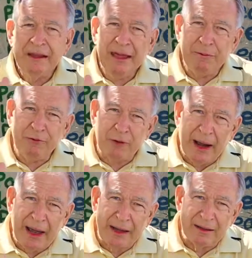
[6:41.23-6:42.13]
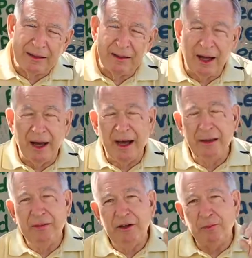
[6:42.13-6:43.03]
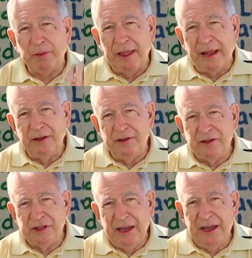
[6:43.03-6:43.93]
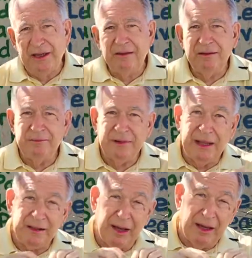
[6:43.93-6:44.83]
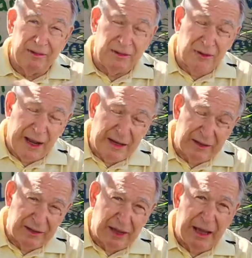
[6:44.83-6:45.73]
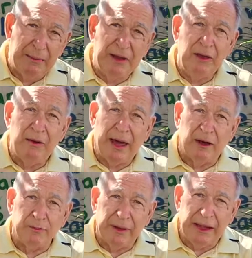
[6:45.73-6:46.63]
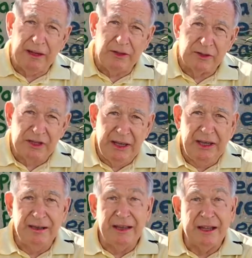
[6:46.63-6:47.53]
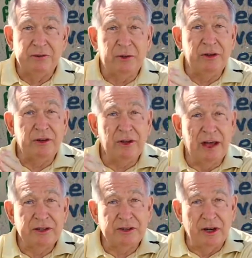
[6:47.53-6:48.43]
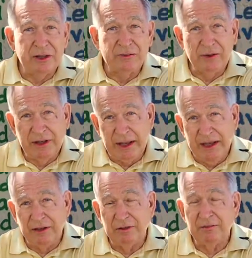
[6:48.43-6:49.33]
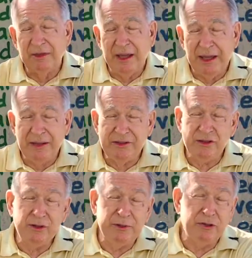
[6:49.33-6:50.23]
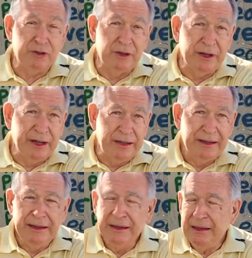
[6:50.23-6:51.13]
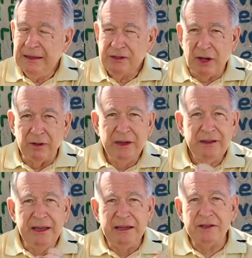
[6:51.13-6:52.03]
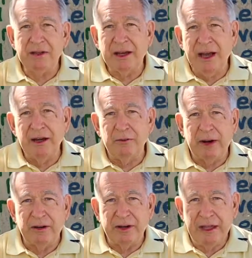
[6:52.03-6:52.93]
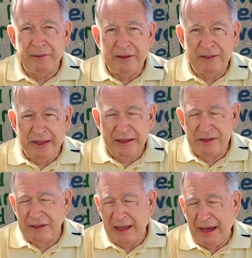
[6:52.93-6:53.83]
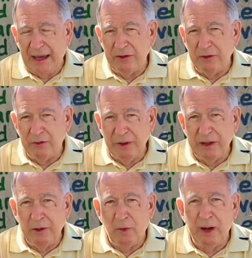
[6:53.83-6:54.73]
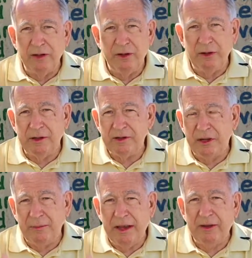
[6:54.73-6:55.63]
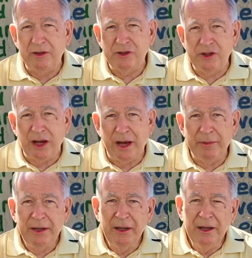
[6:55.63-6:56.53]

keep track of the time that you planted your seed. Take track of the time that you outplanted your seed. That's when your clock starts for days to maturity. So these are the kind of record-keeping things that you really want to do. It's going to make your job